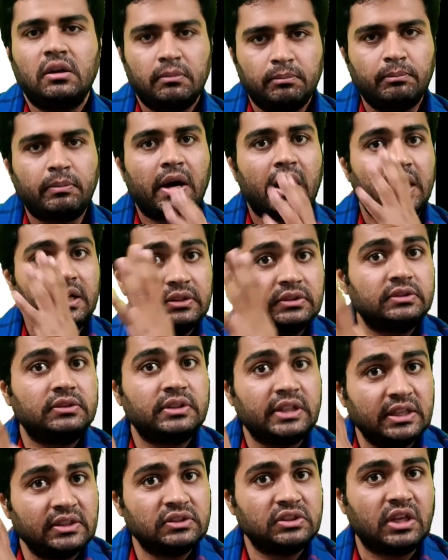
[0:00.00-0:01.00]
Pars
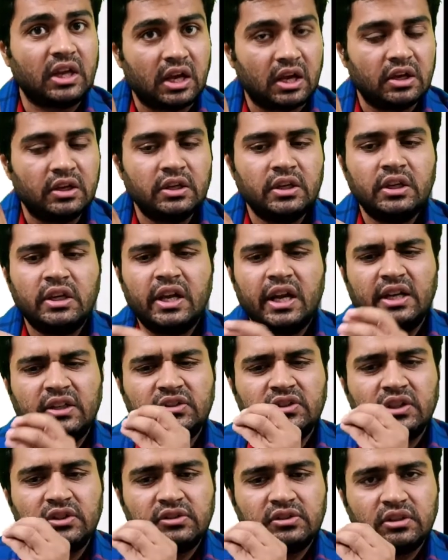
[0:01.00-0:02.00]
tensa. And
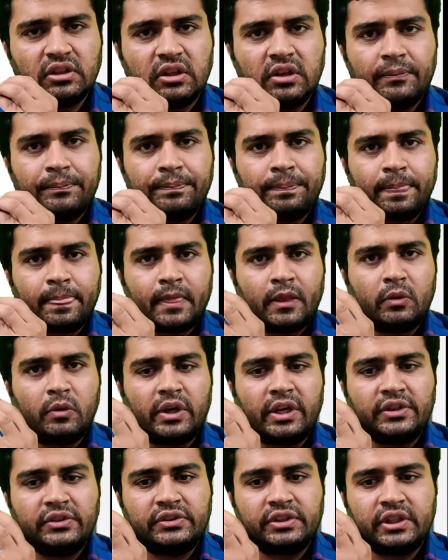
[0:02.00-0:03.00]
just you
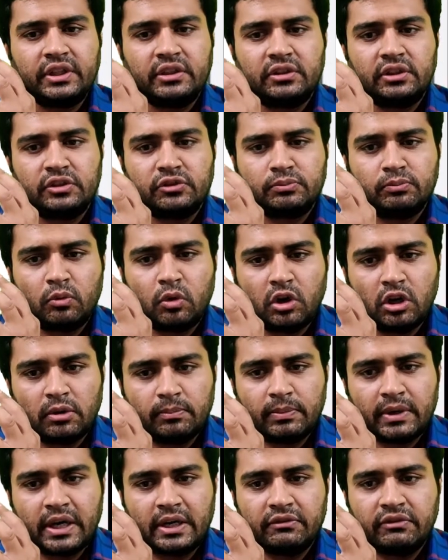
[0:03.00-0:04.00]
can say the small
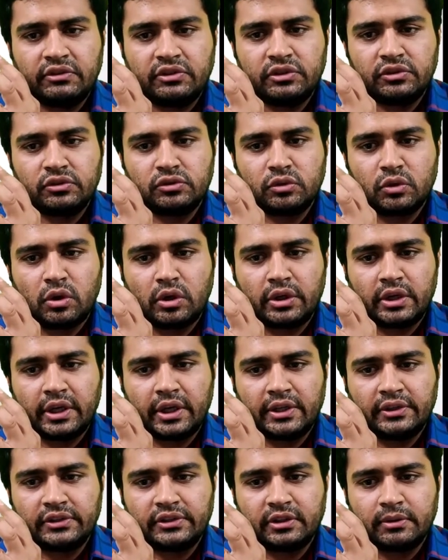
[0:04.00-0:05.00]
part, which is known
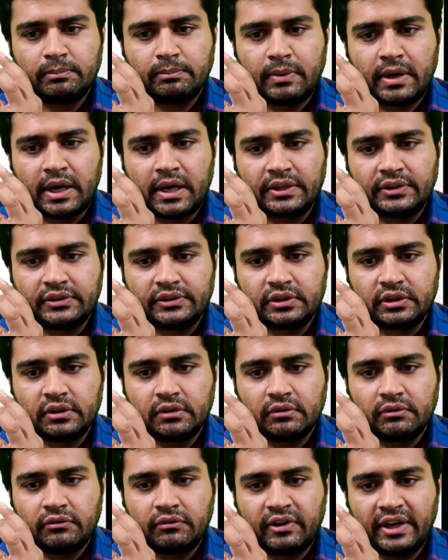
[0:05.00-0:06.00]
as the pars
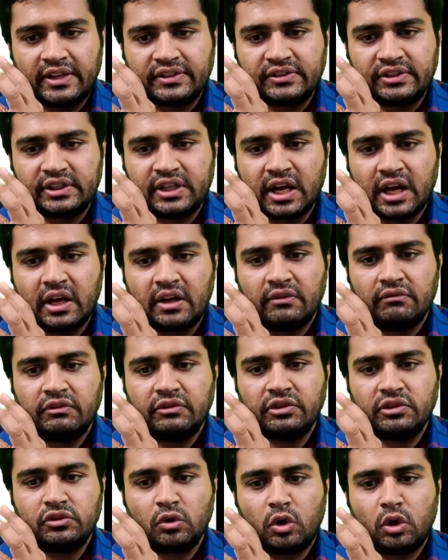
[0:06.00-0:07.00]
flaccida, which
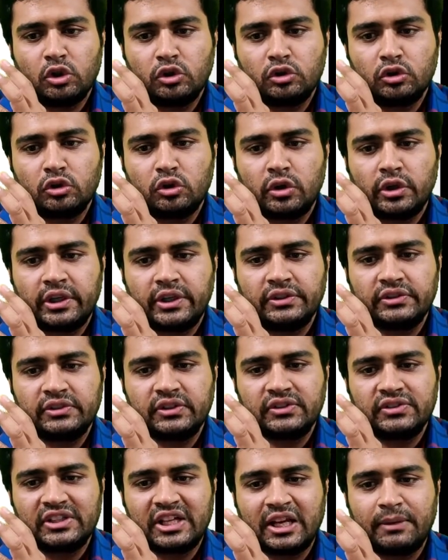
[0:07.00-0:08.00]
is also known as the
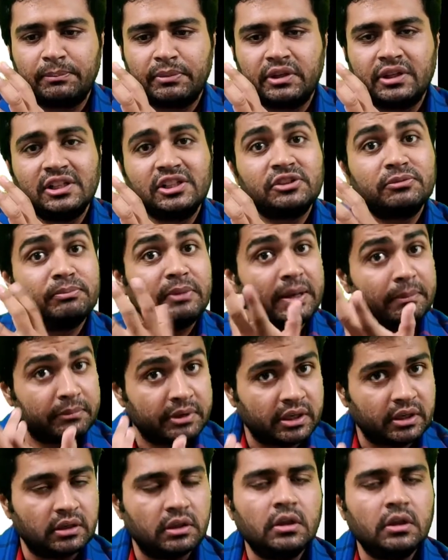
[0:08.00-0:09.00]
Sarpinous membrane.